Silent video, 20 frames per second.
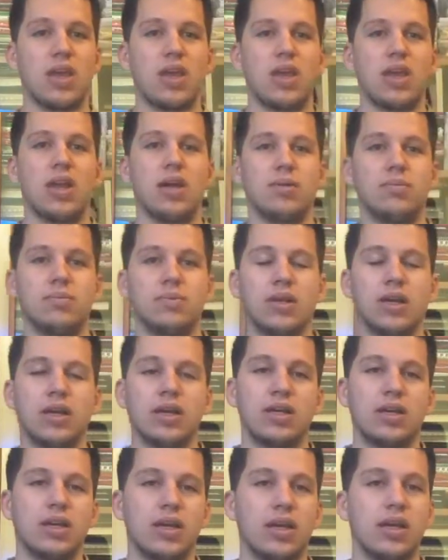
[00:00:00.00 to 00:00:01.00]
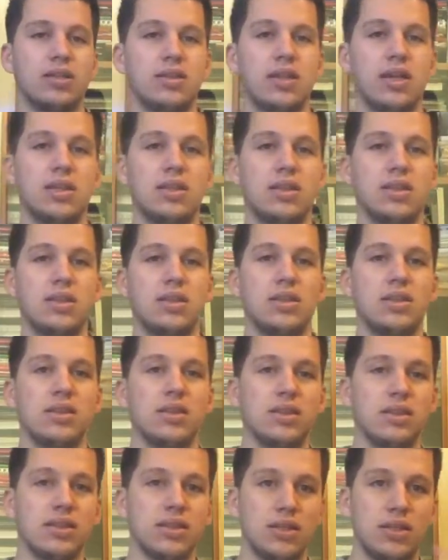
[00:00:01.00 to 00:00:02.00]
and I'm like, and then
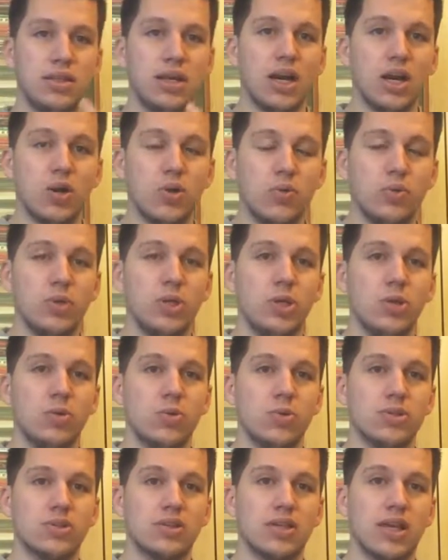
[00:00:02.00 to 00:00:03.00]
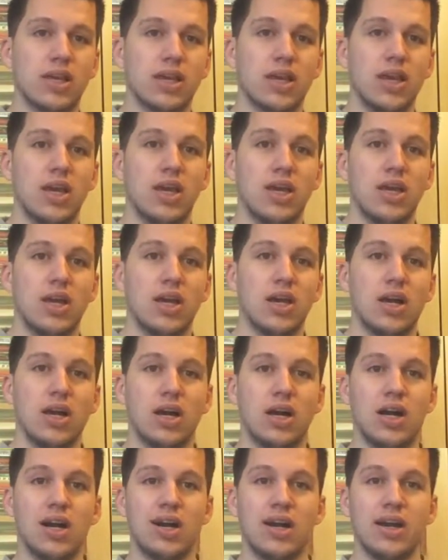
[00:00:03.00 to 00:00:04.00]
the other video was like
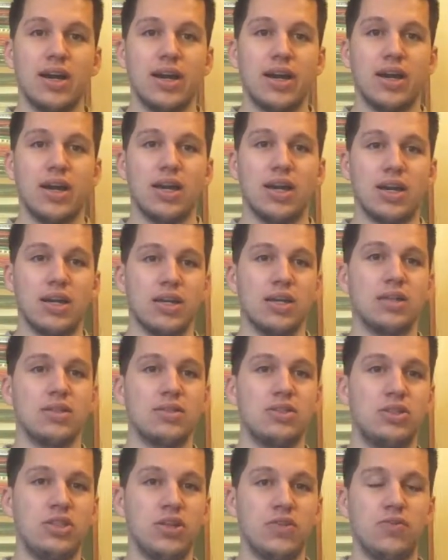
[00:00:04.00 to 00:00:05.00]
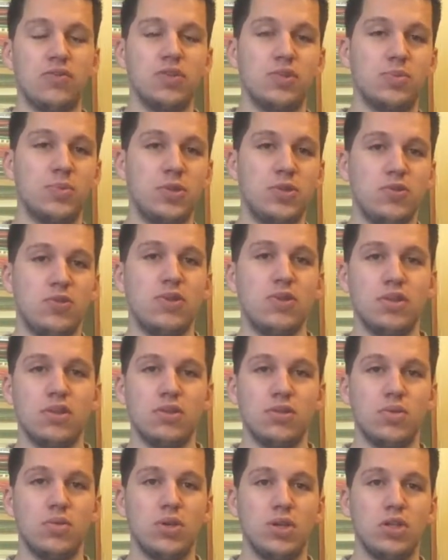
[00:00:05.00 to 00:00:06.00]
a, a difference
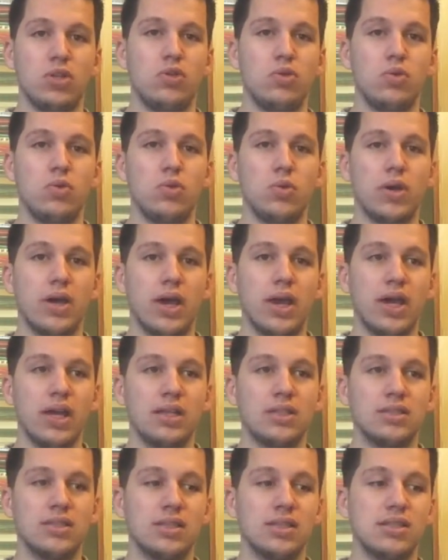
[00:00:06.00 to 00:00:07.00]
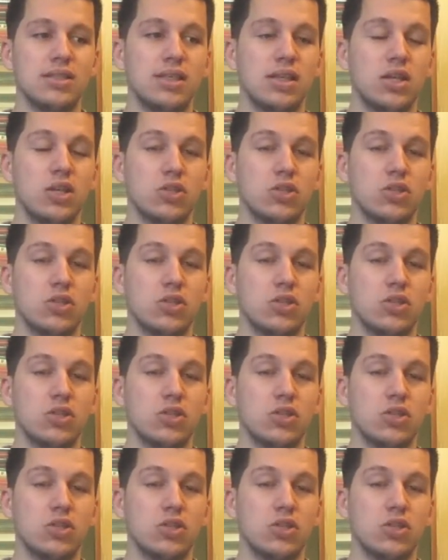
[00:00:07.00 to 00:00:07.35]
between two axes.